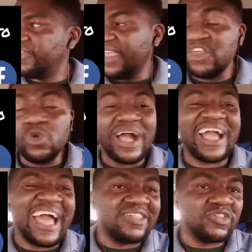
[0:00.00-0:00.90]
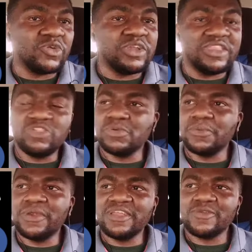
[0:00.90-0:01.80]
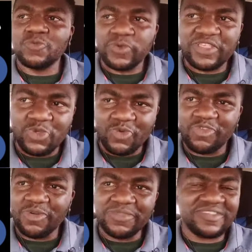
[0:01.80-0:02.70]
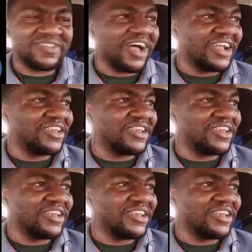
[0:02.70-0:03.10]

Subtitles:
say you are cancelled, Nish, we weren't with you from the start.